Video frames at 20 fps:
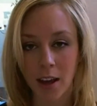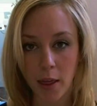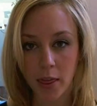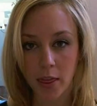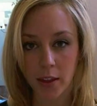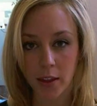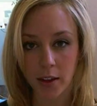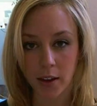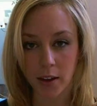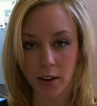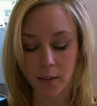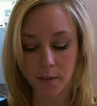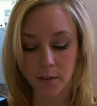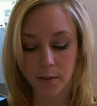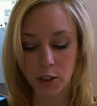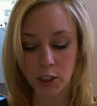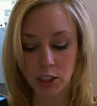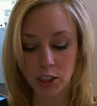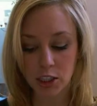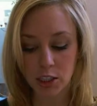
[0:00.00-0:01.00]
the
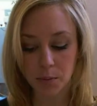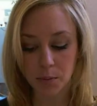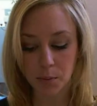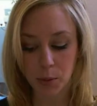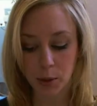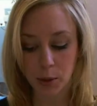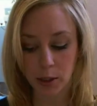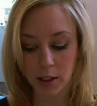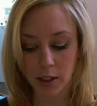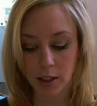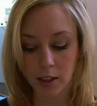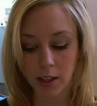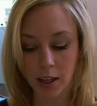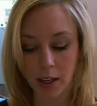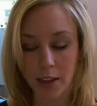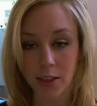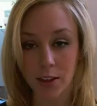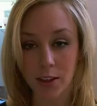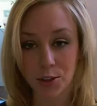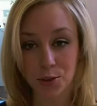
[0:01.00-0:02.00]
first book
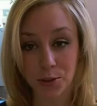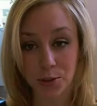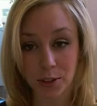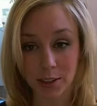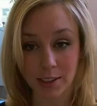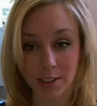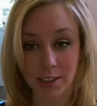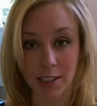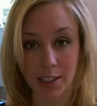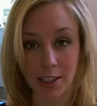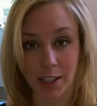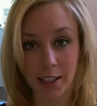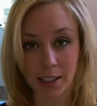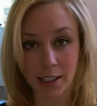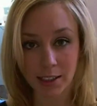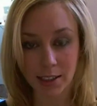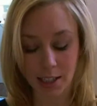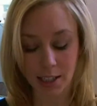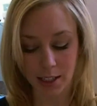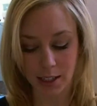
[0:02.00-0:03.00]
in the Trill
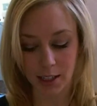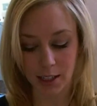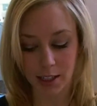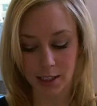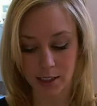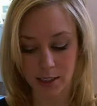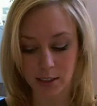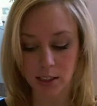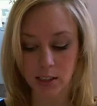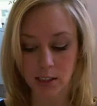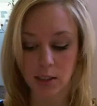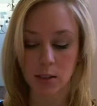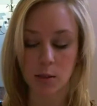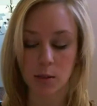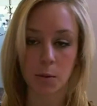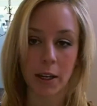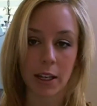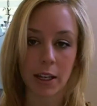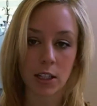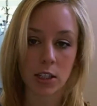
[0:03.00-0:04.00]
series. It is
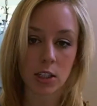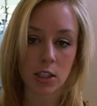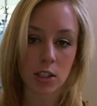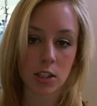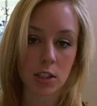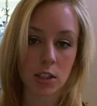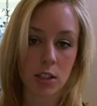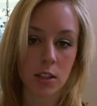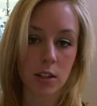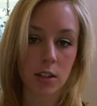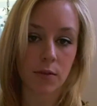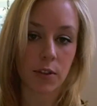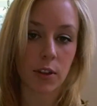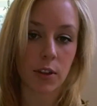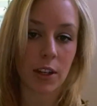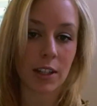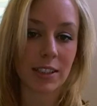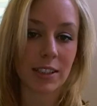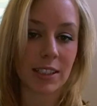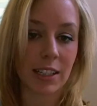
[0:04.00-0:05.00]
Switched. You
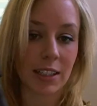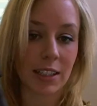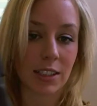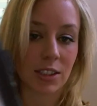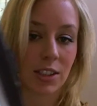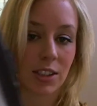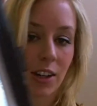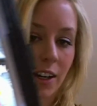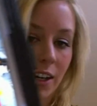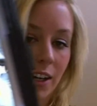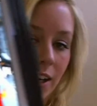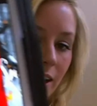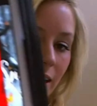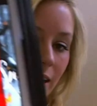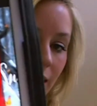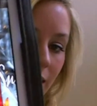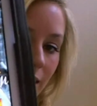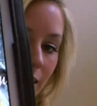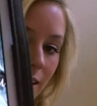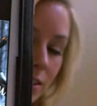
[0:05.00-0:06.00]
can see, sorry,
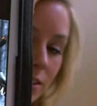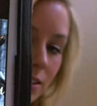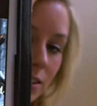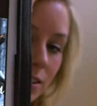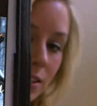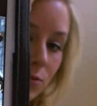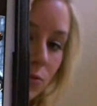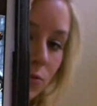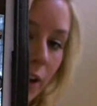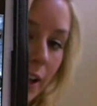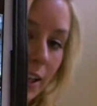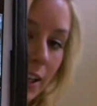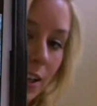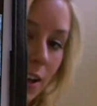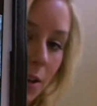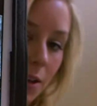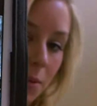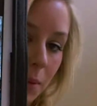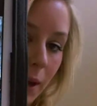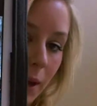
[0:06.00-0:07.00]
I read it
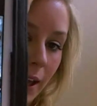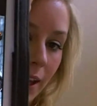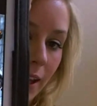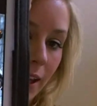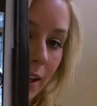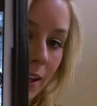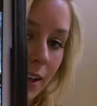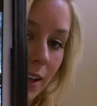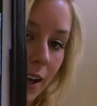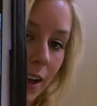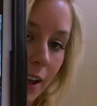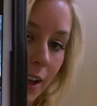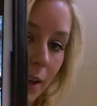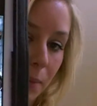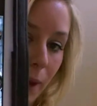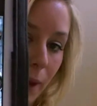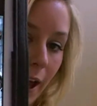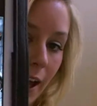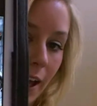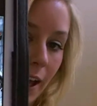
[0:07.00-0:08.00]
on my
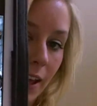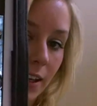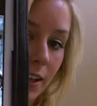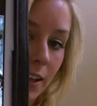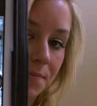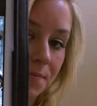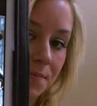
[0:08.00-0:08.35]
iPad